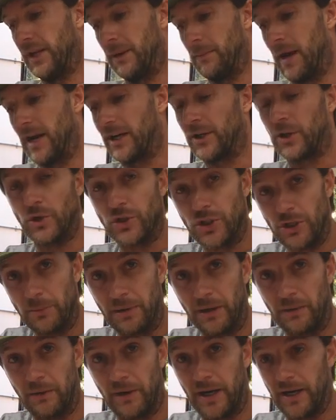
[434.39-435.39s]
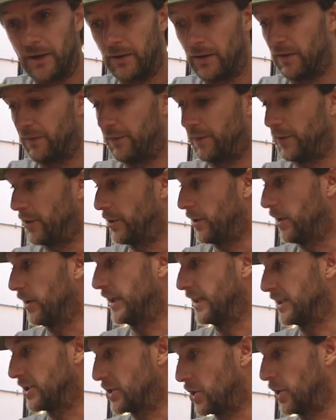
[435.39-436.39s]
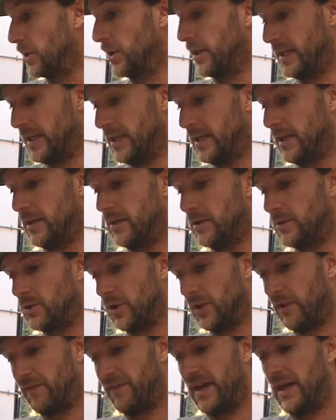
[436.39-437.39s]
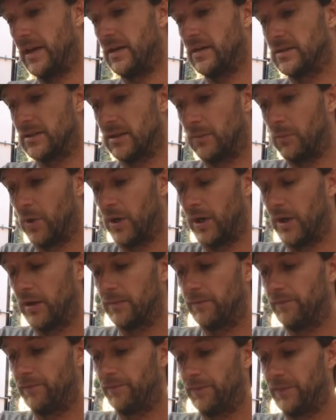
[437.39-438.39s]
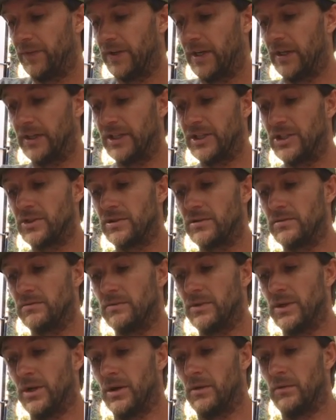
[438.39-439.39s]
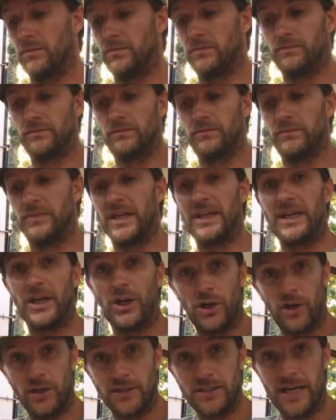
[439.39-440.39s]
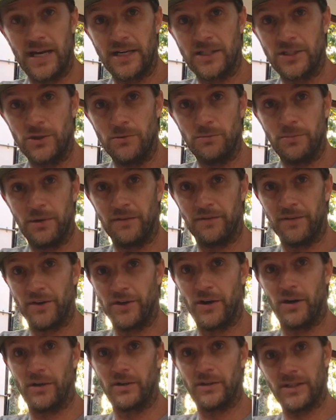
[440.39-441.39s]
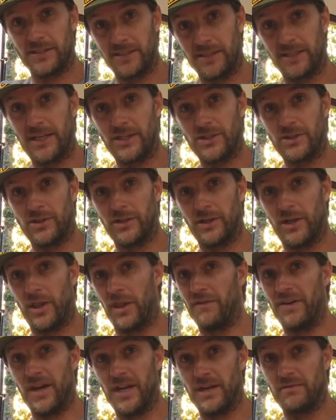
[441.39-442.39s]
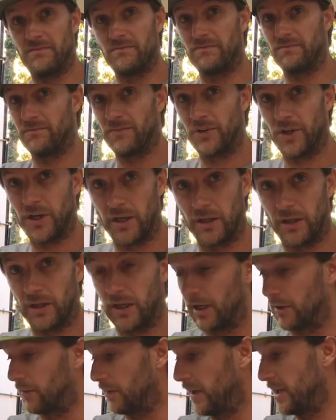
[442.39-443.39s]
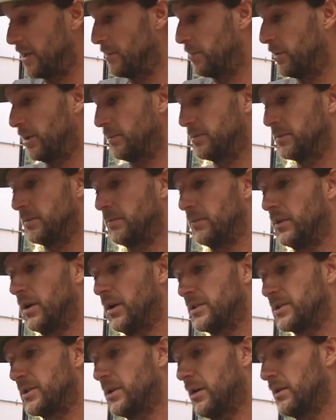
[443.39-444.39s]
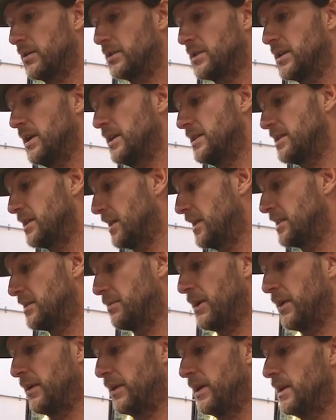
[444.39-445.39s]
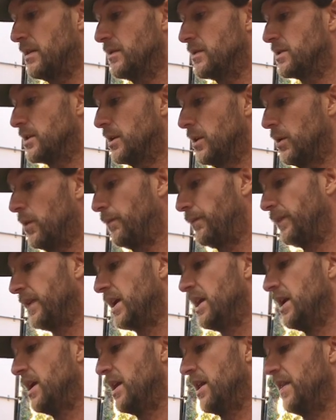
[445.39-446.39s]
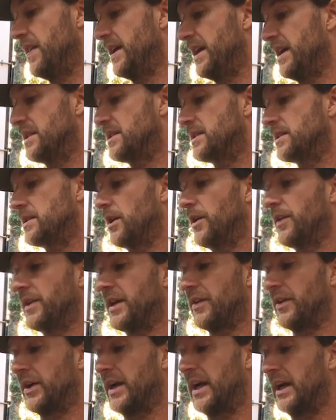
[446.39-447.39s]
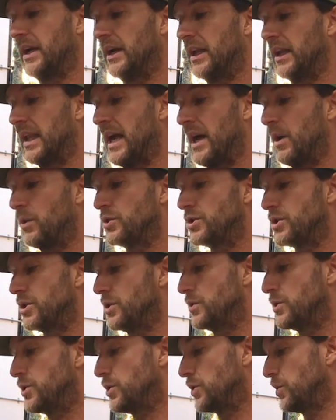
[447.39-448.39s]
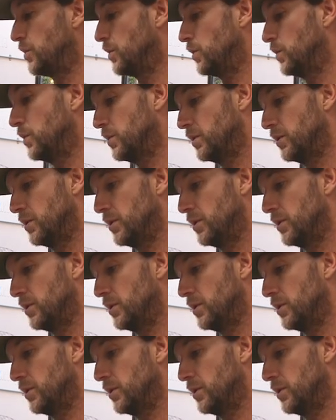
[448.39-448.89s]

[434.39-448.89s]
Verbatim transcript: microchipping, right? If your dog gets turned in to the vet somewhere, then at least, you know, they can contact you. But if the dog doesn't get turned into the vet, you're out of luck, right? You put up some lost dog signs and that's about it. So this, on the other hand, allows you to